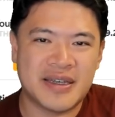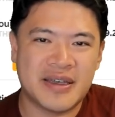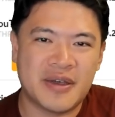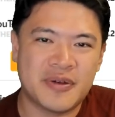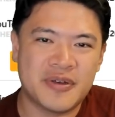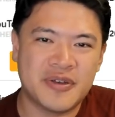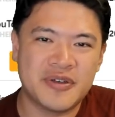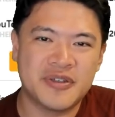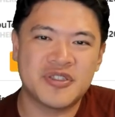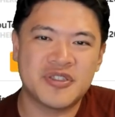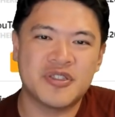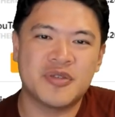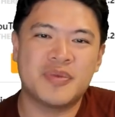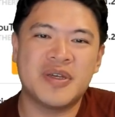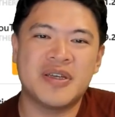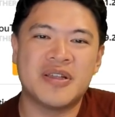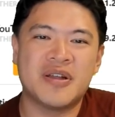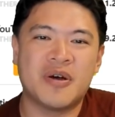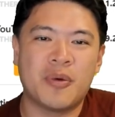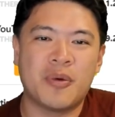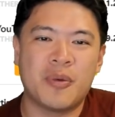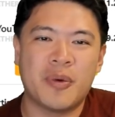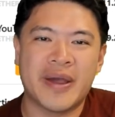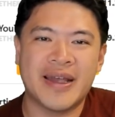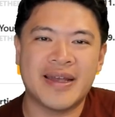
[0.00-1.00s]
It used to be
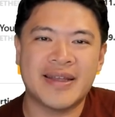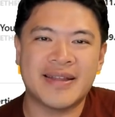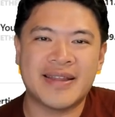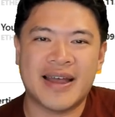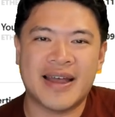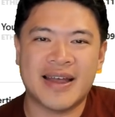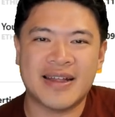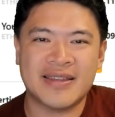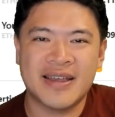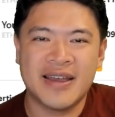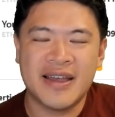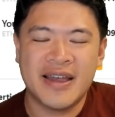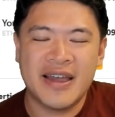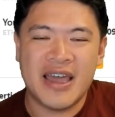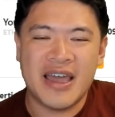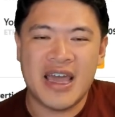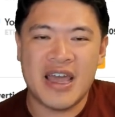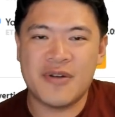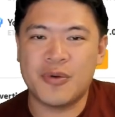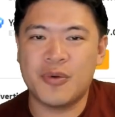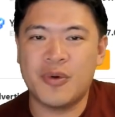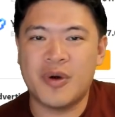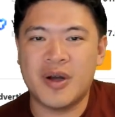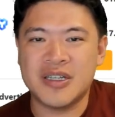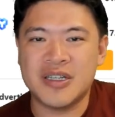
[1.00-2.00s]
the way that
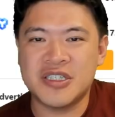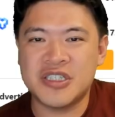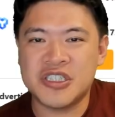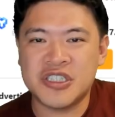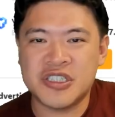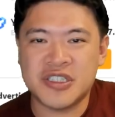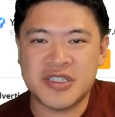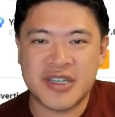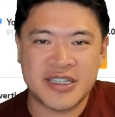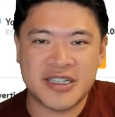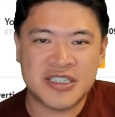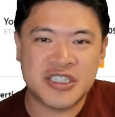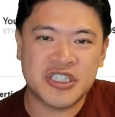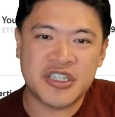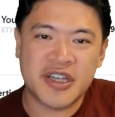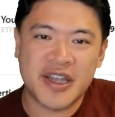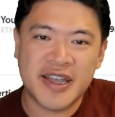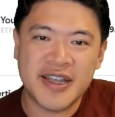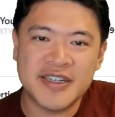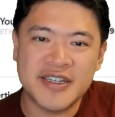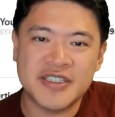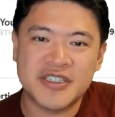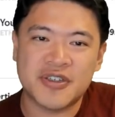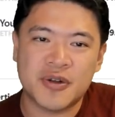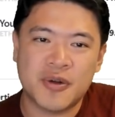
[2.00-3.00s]
everyone
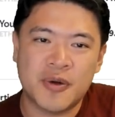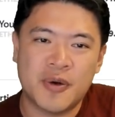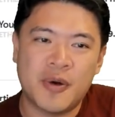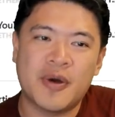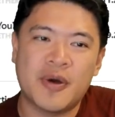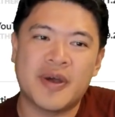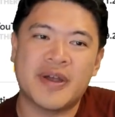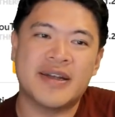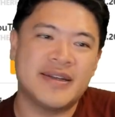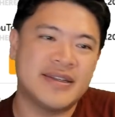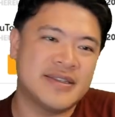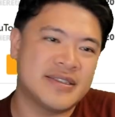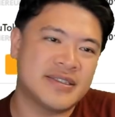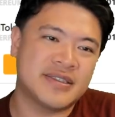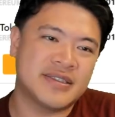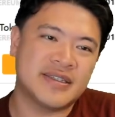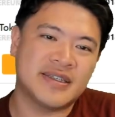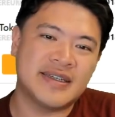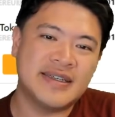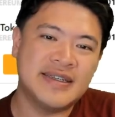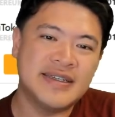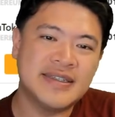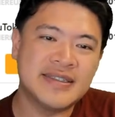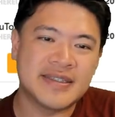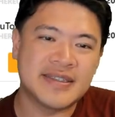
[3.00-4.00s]
exchanged the coins
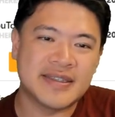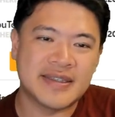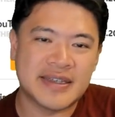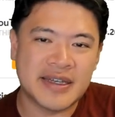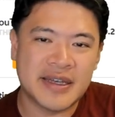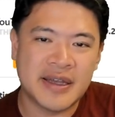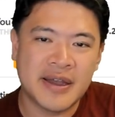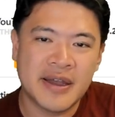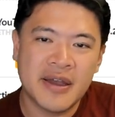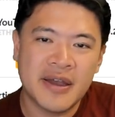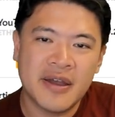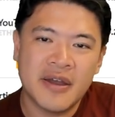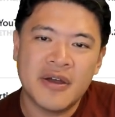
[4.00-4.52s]
easily.